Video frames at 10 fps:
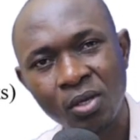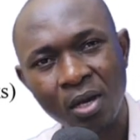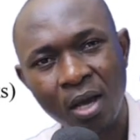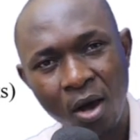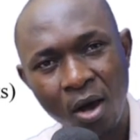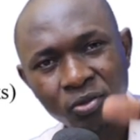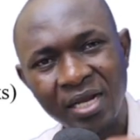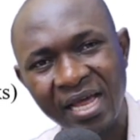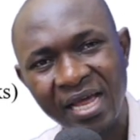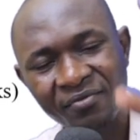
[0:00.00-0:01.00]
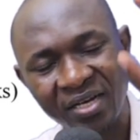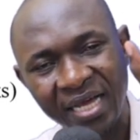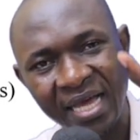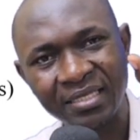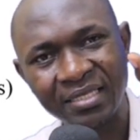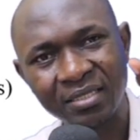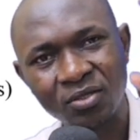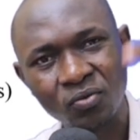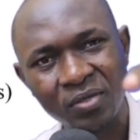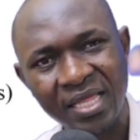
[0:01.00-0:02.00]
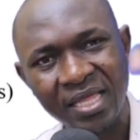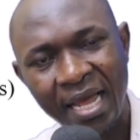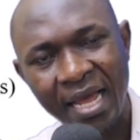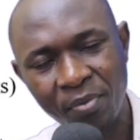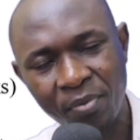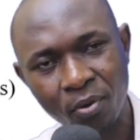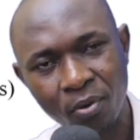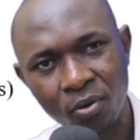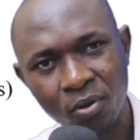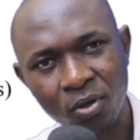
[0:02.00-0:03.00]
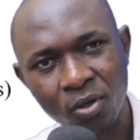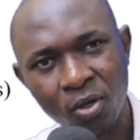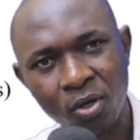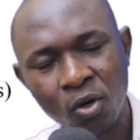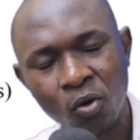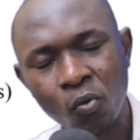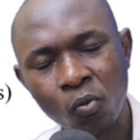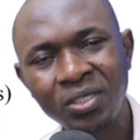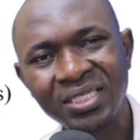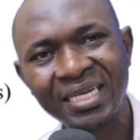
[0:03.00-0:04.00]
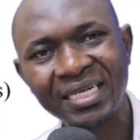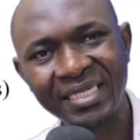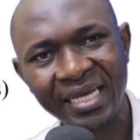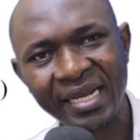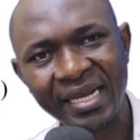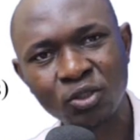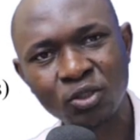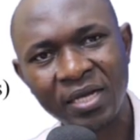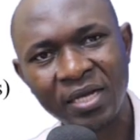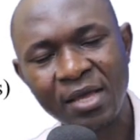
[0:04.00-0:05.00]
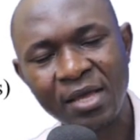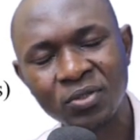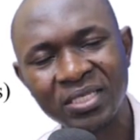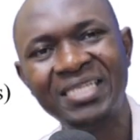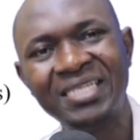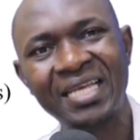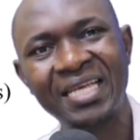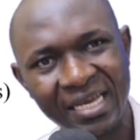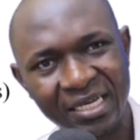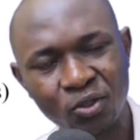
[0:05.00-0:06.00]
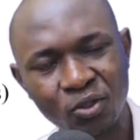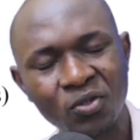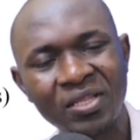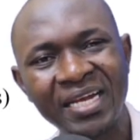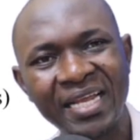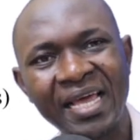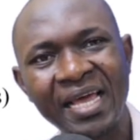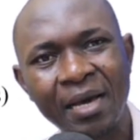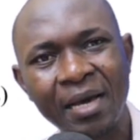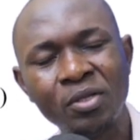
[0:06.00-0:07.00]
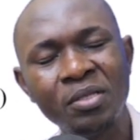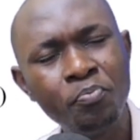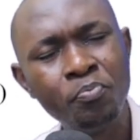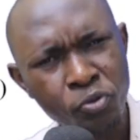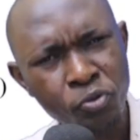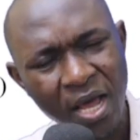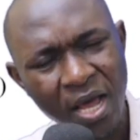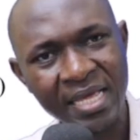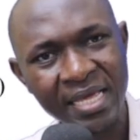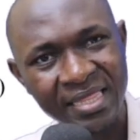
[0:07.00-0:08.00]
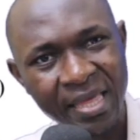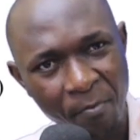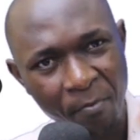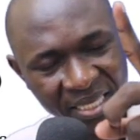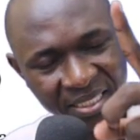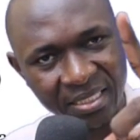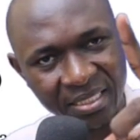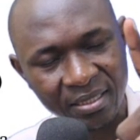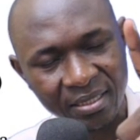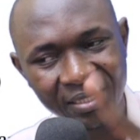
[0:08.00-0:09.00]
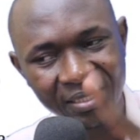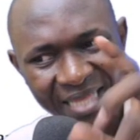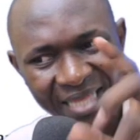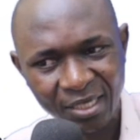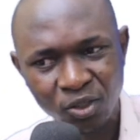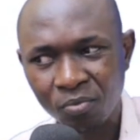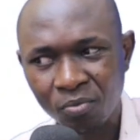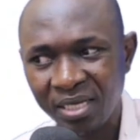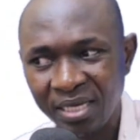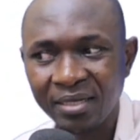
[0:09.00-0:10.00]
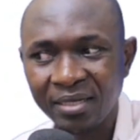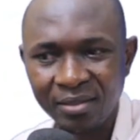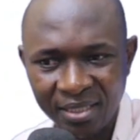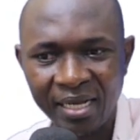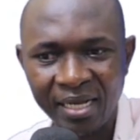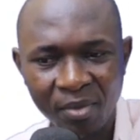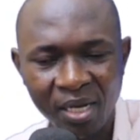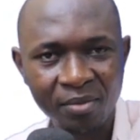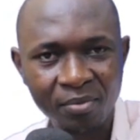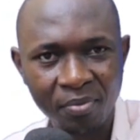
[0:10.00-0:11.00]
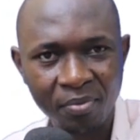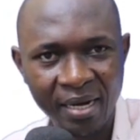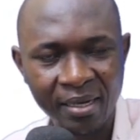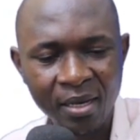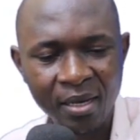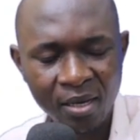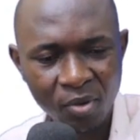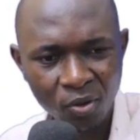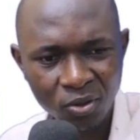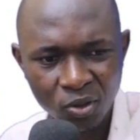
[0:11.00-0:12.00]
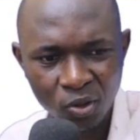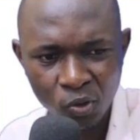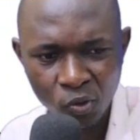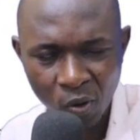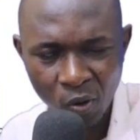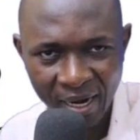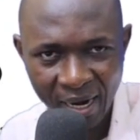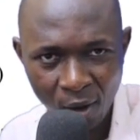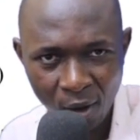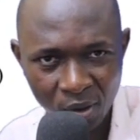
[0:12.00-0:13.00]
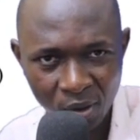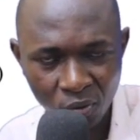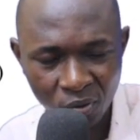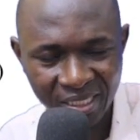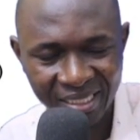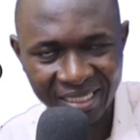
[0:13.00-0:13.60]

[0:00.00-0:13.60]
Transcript: How should I advertise to get the right people? What criteria should I use in selection so that I end up with purely the best? That should be in talent management plan, because you are now recruiting